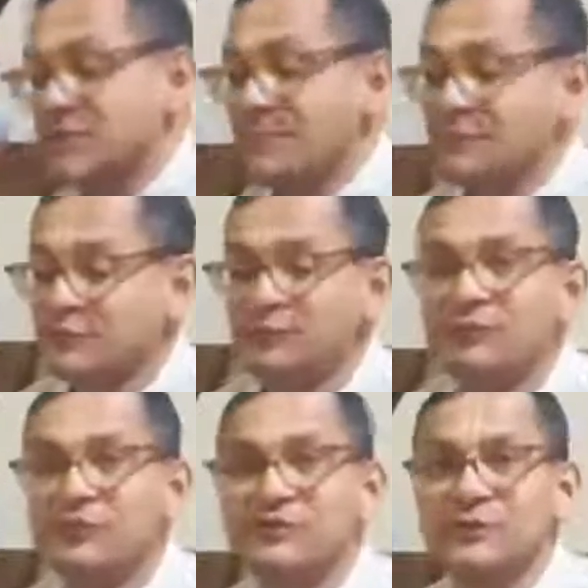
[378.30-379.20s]
Chapter 2,
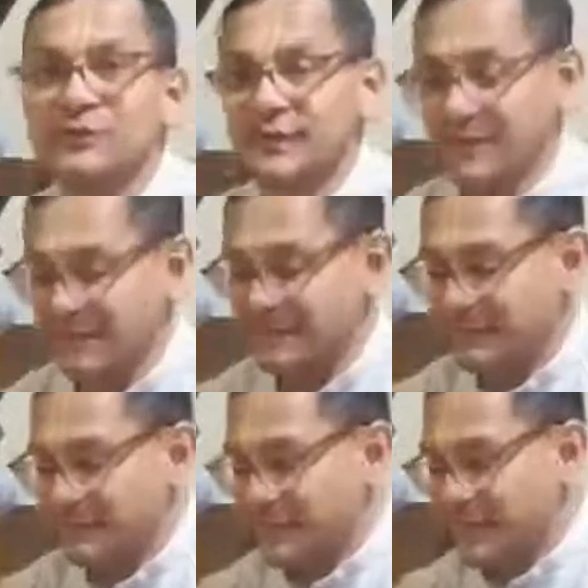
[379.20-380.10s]
verse
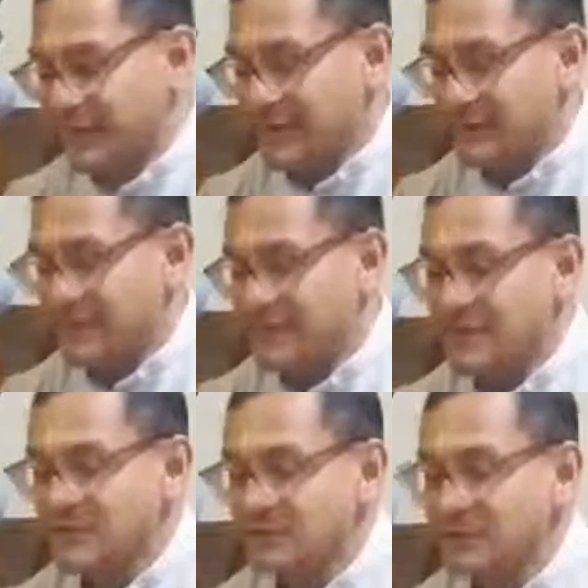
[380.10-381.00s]
38. It's
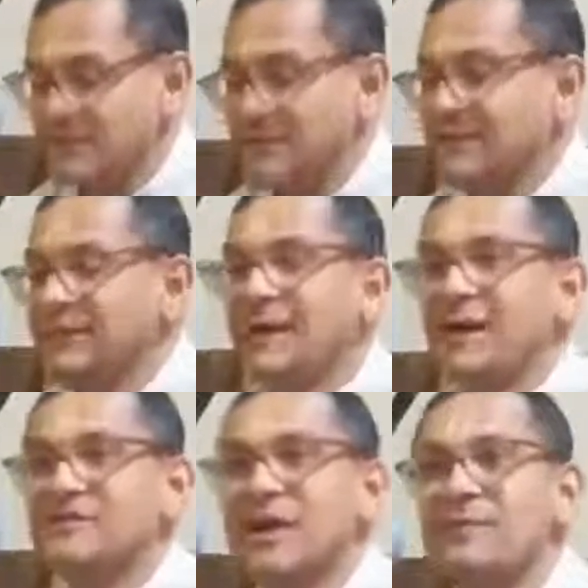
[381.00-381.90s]
actually the
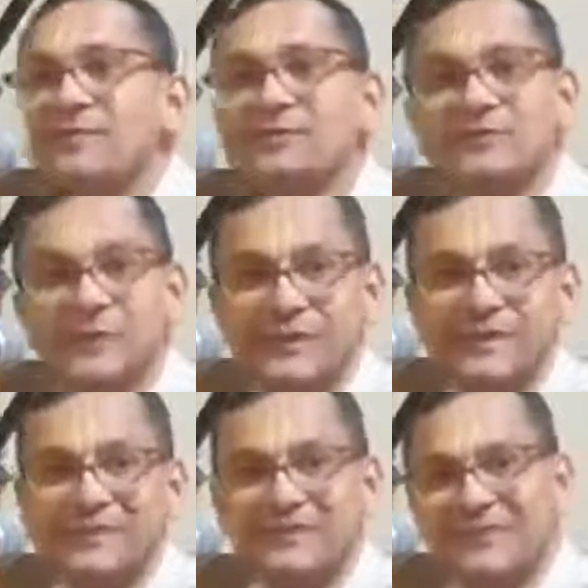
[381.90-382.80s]
Ajamil story.
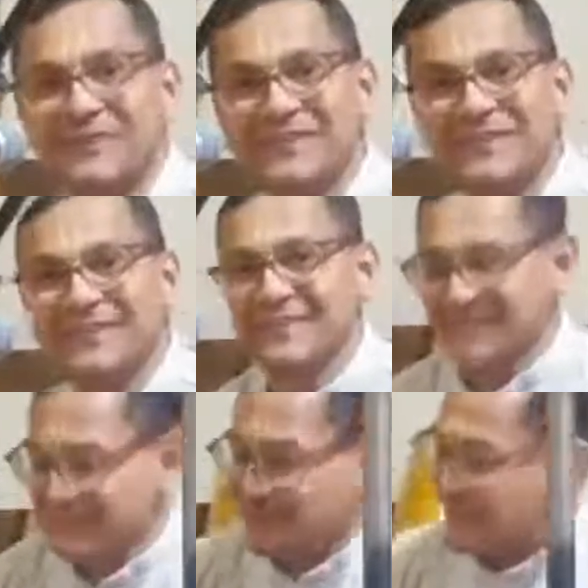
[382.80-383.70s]

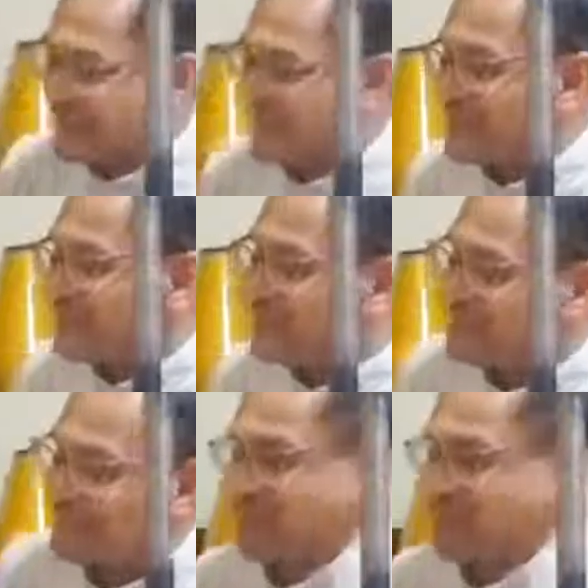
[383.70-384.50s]
So,